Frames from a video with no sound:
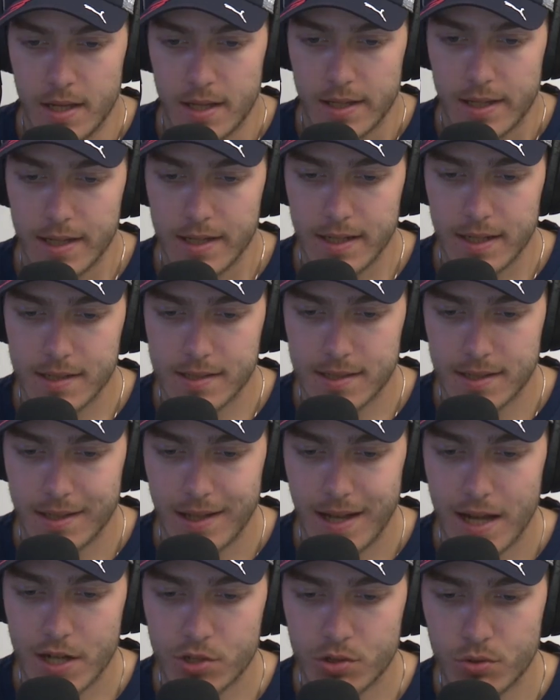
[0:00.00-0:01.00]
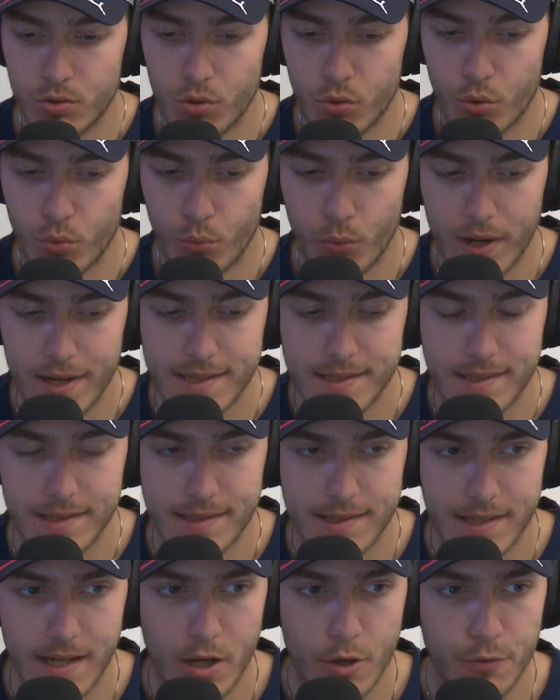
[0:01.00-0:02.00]
getting into the actual race
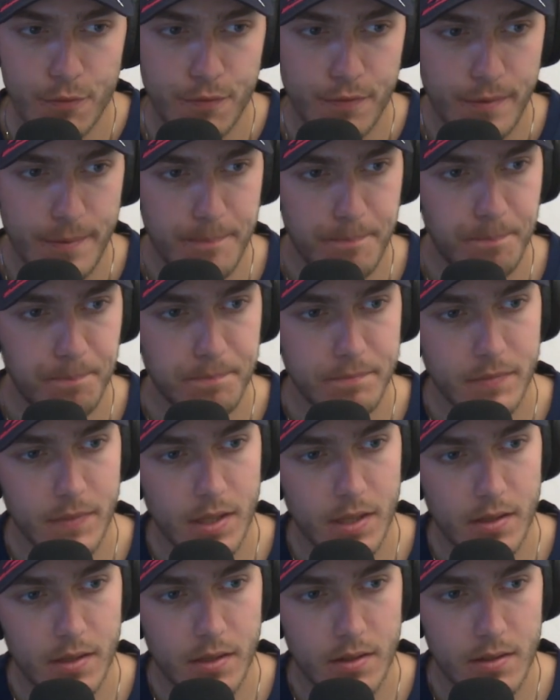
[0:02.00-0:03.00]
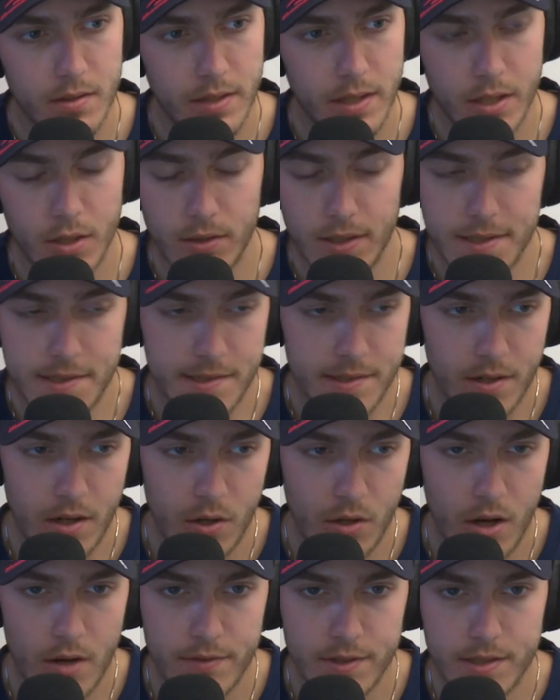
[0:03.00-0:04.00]
itself, you know, let's
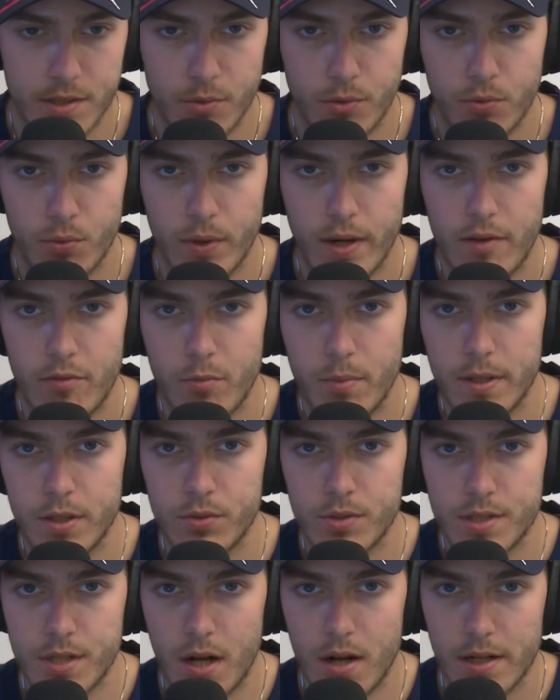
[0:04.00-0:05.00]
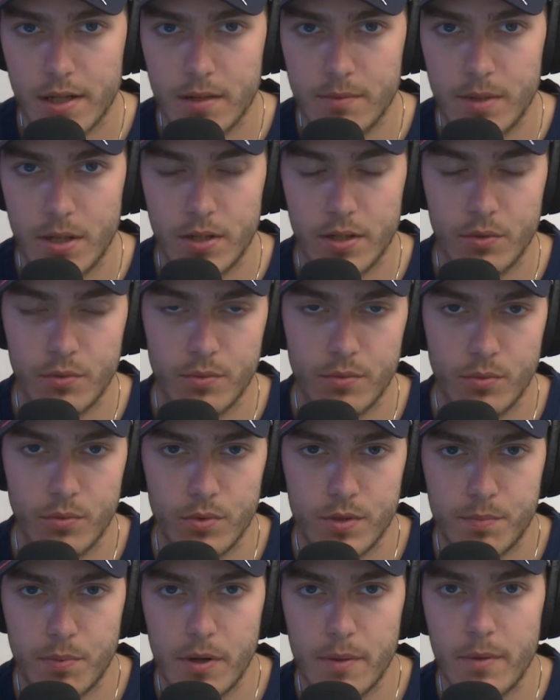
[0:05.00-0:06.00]
start obviously with what everybody was talking about, and
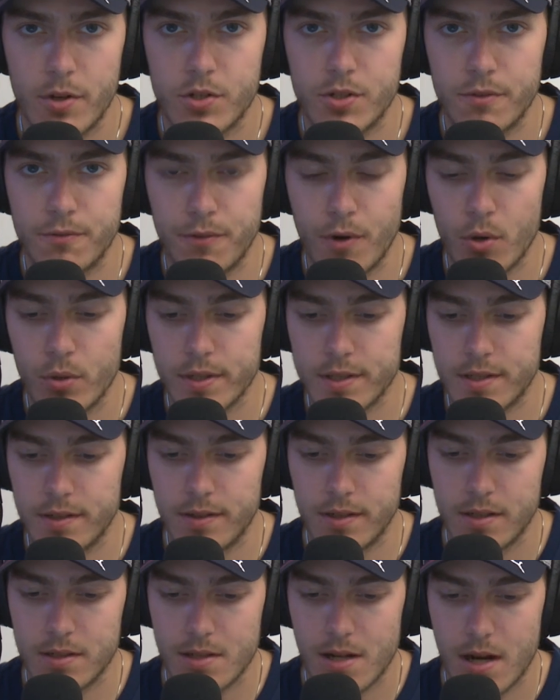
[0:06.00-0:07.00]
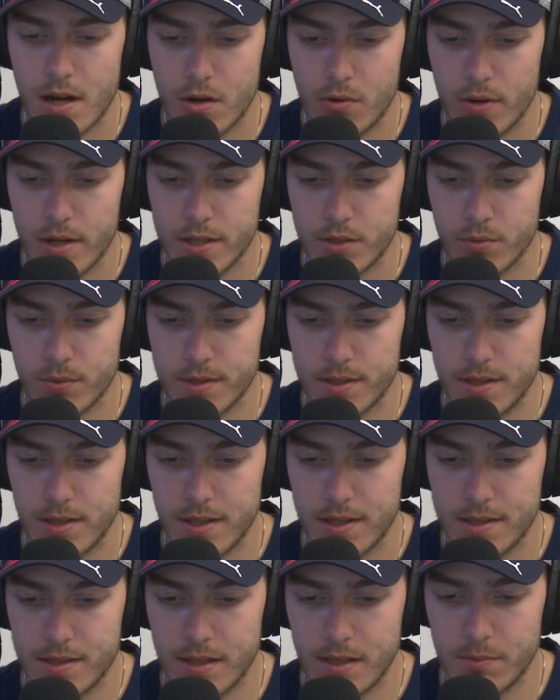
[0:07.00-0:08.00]
was pretty much the focus of the entire race was
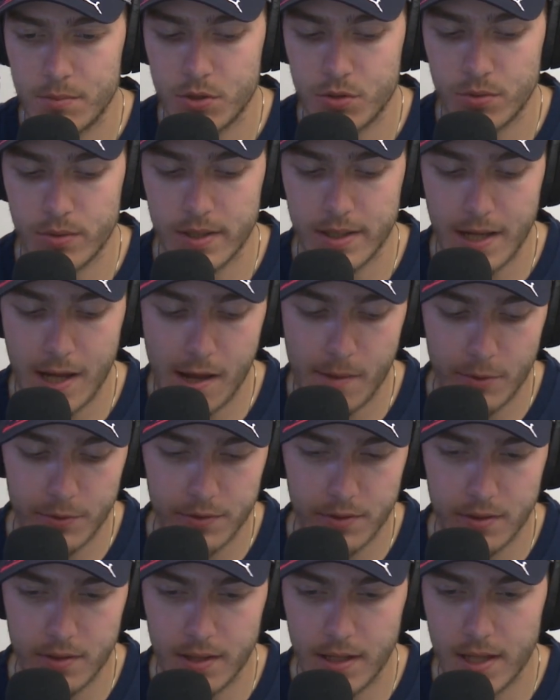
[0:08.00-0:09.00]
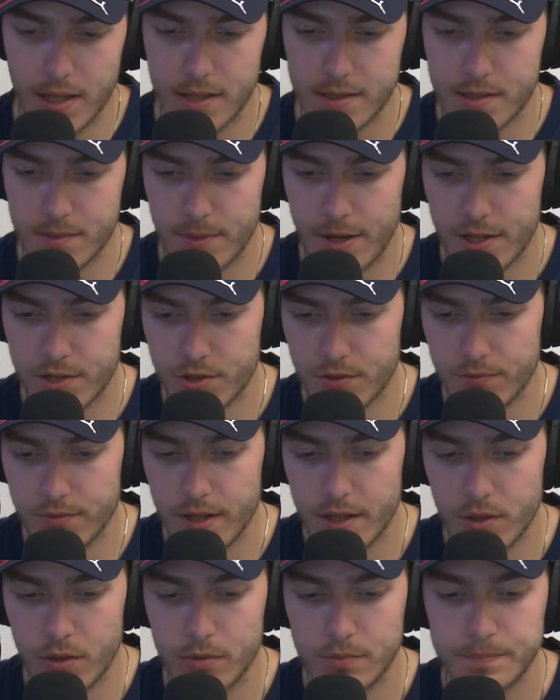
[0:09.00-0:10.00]
the incident between Hamilton and Sebastian
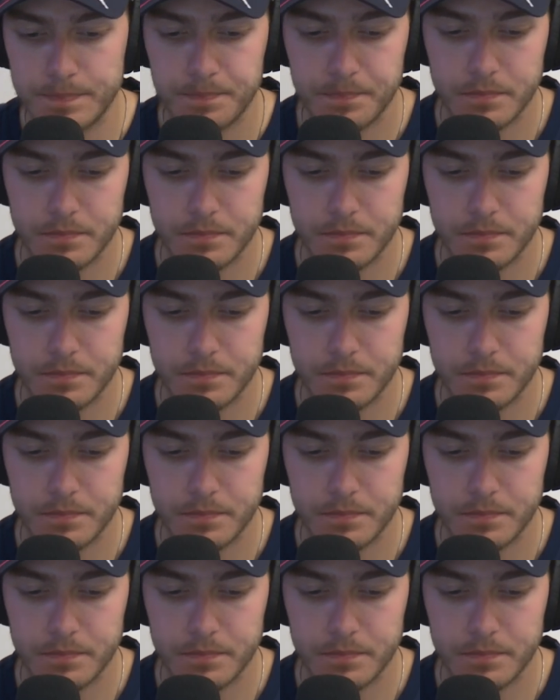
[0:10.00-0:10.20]
Vettel.